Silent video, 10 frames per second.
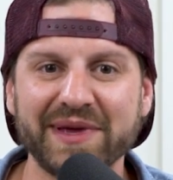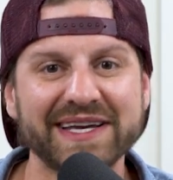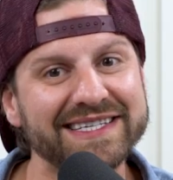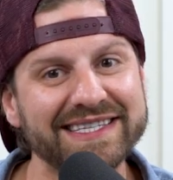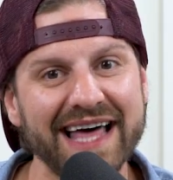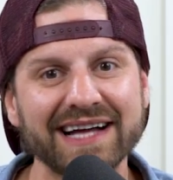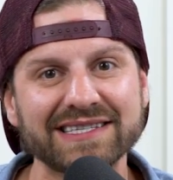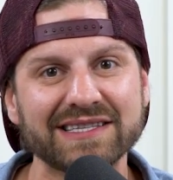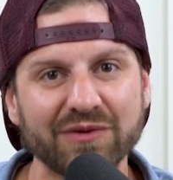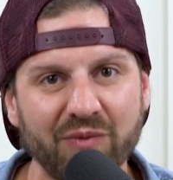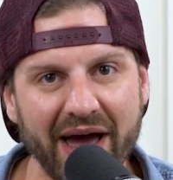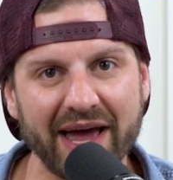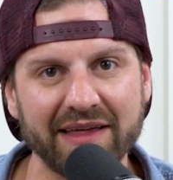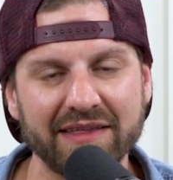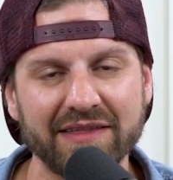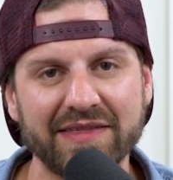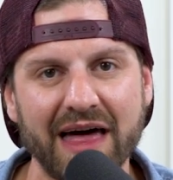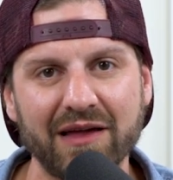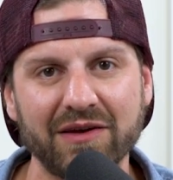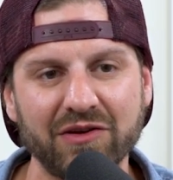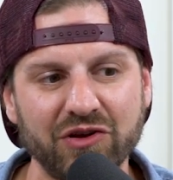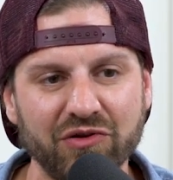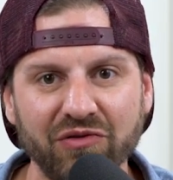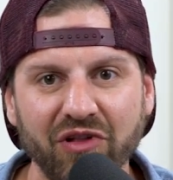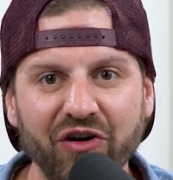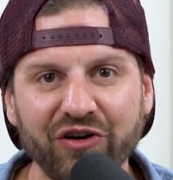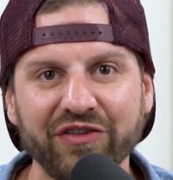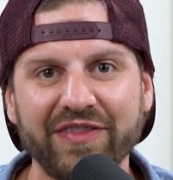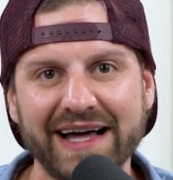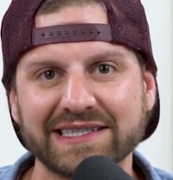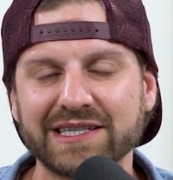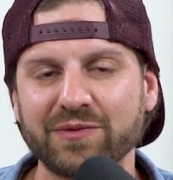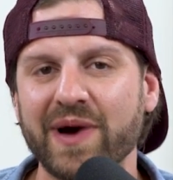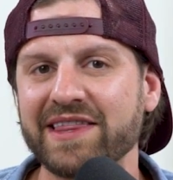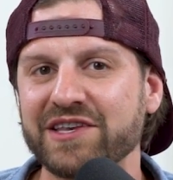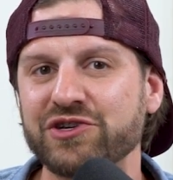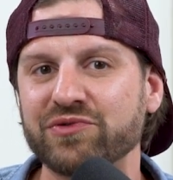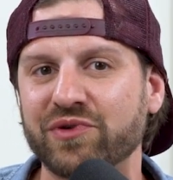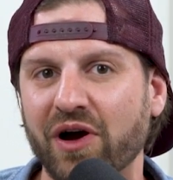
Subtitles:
Because that's the way that you learn, that's the way that you